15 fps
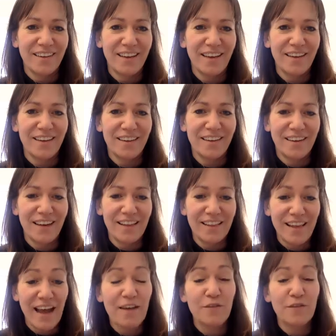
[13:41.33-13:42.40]

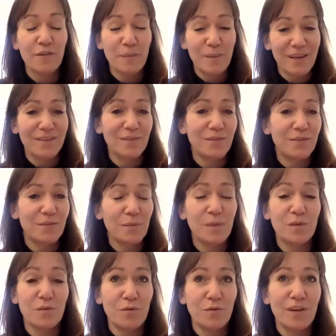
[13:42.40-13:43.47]
And that for me
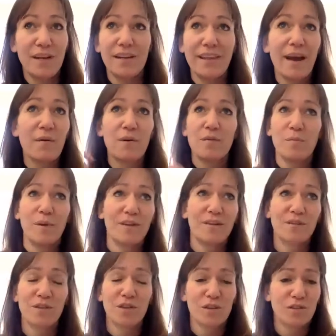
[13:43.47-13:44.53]
that would have
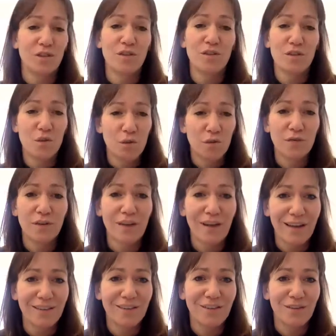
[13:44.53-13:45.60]
been such a useful
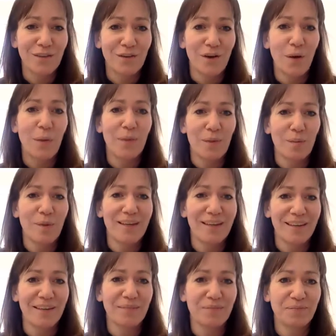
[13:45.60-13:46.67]
lesson to know in the
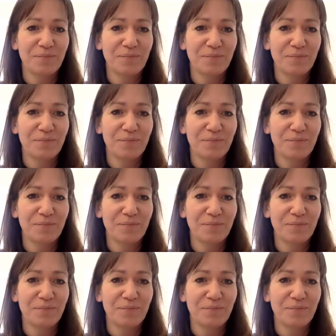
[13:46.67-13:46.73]
beginning.